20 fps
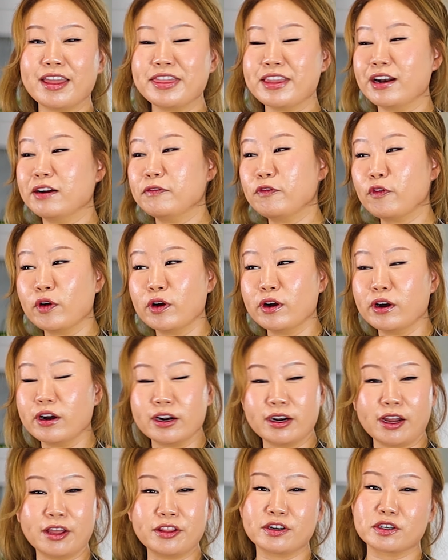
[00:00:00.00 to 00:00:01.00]
And then for
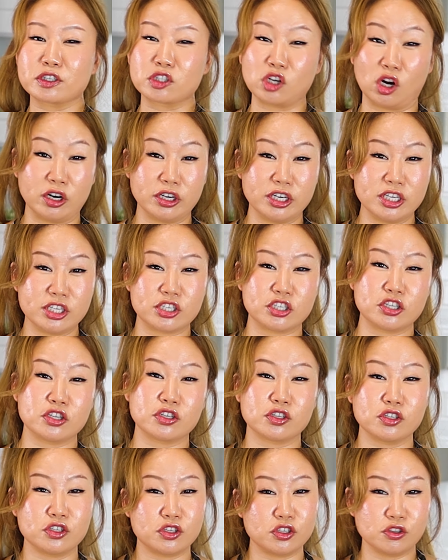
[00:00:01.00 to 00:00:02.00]
another garnish, you
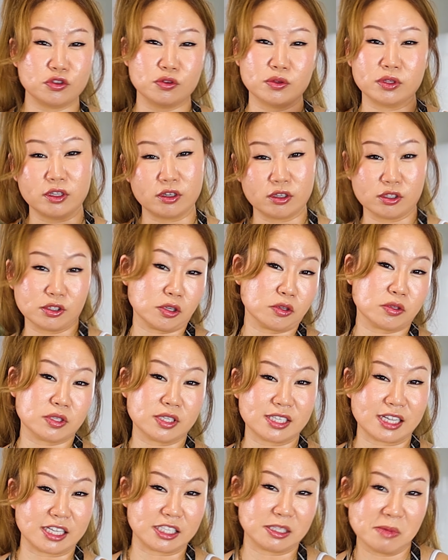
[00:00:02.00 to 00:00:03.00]
can do a little
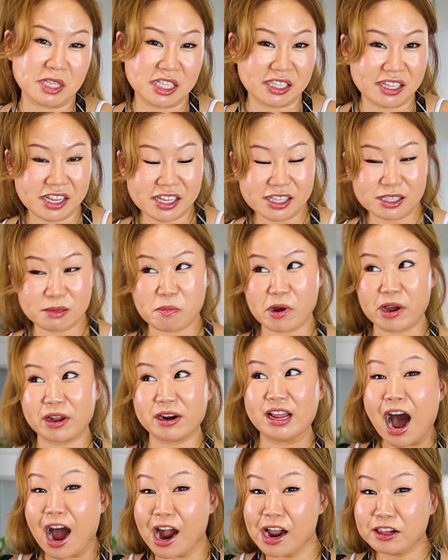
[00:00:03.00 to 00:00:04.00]
toasted sesame seeds,
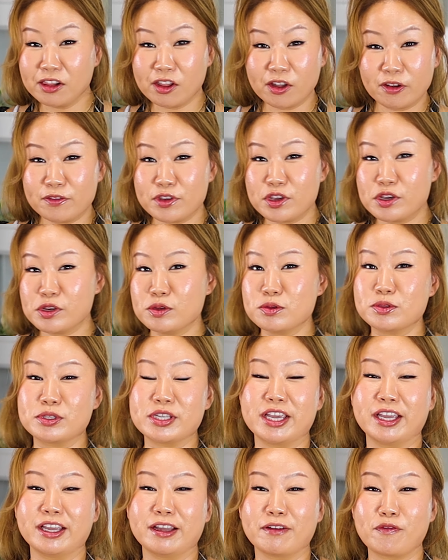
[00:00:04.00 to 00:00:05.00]
but I love
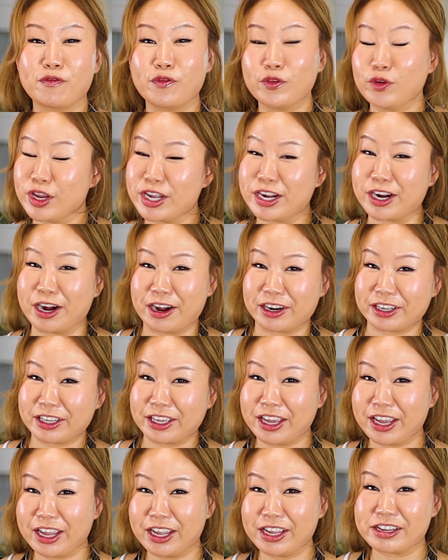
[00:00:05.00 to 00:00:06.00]
using
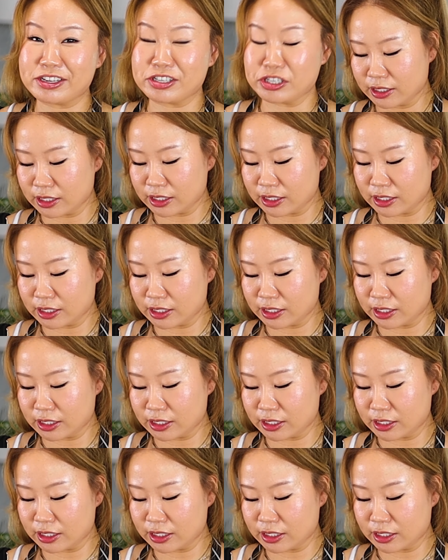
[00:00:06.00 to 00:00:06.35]
furikake. It's